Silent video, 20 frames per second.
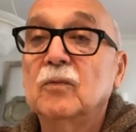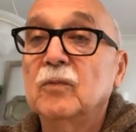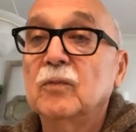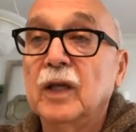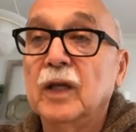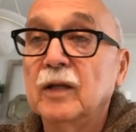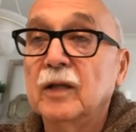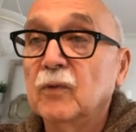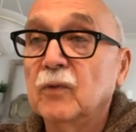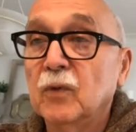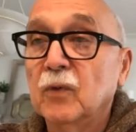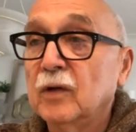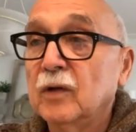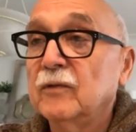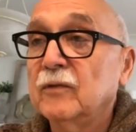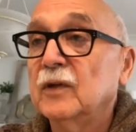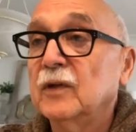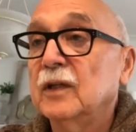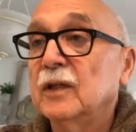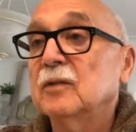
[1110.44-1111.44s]
and North
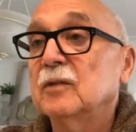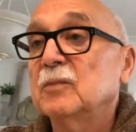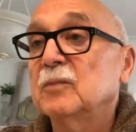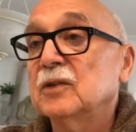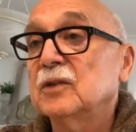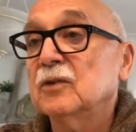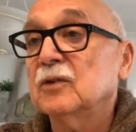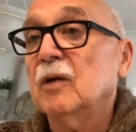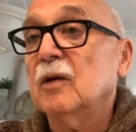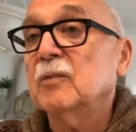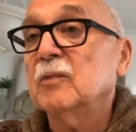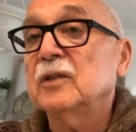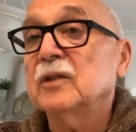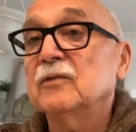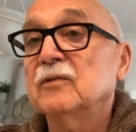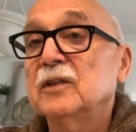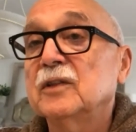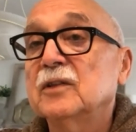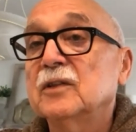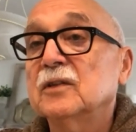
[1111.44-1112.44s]
Vietnamese army
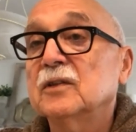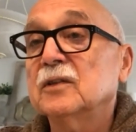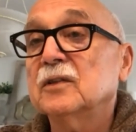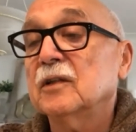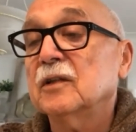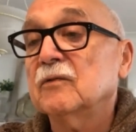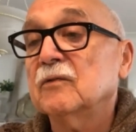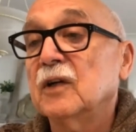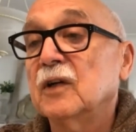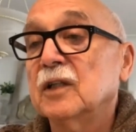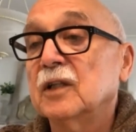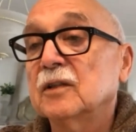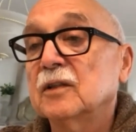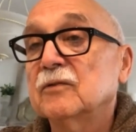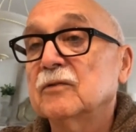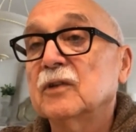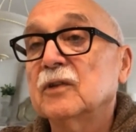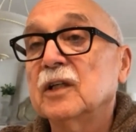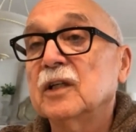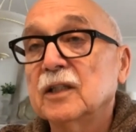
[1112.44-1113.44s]
divisions that fought the
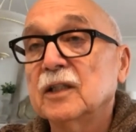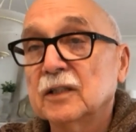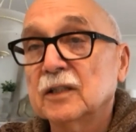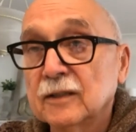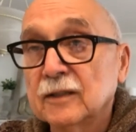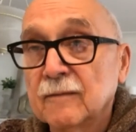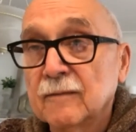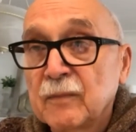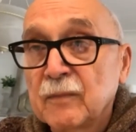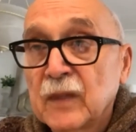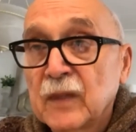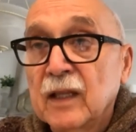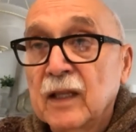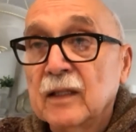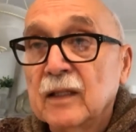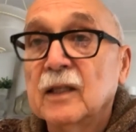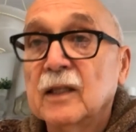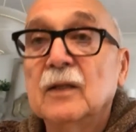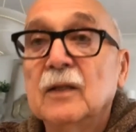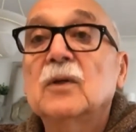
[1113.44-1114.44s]
French.
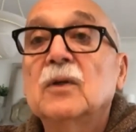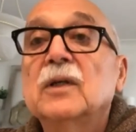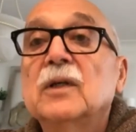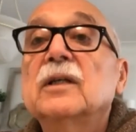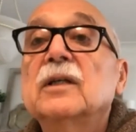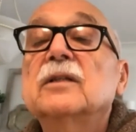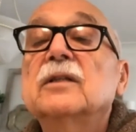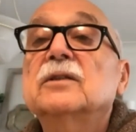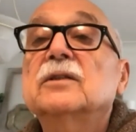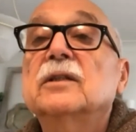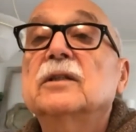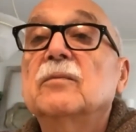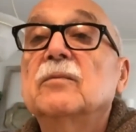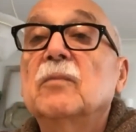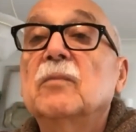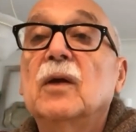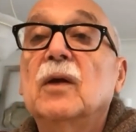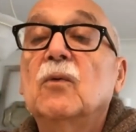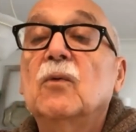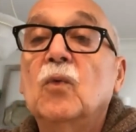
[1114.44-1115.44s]
They were as
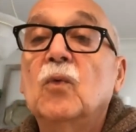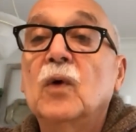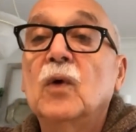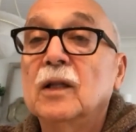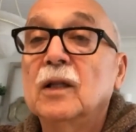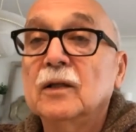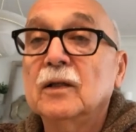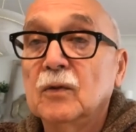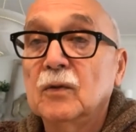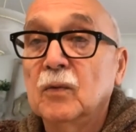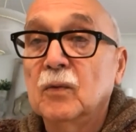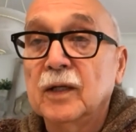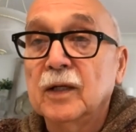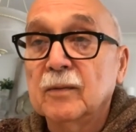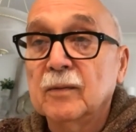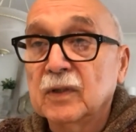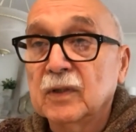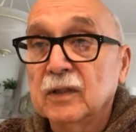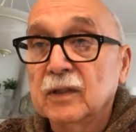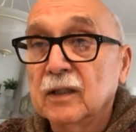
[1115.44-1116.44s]
well
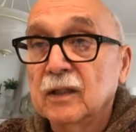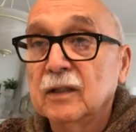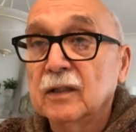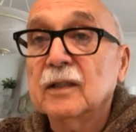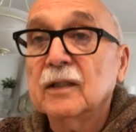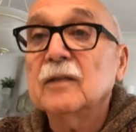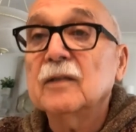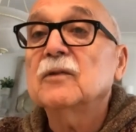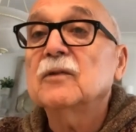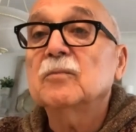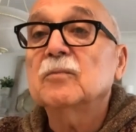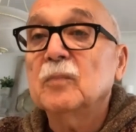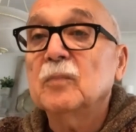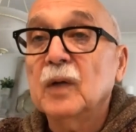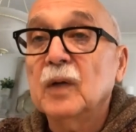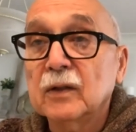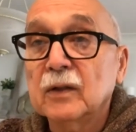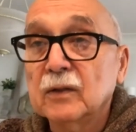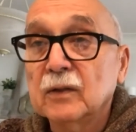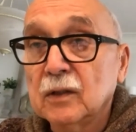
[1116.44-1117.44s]
equipped and even
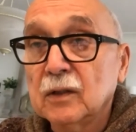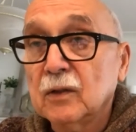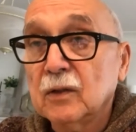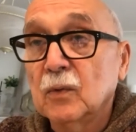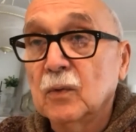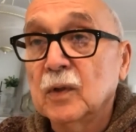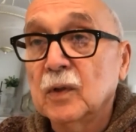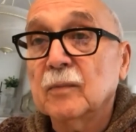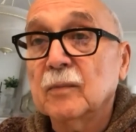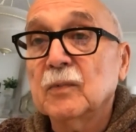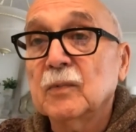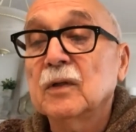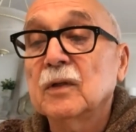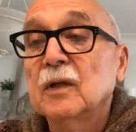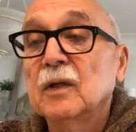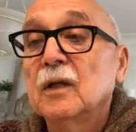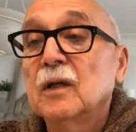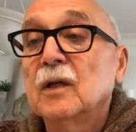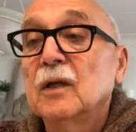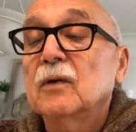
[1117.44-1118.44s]
better equipped
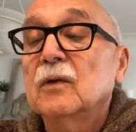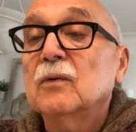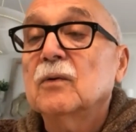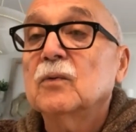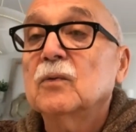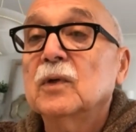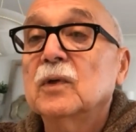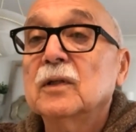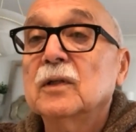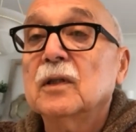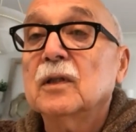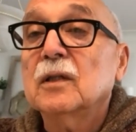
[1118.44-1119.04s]
with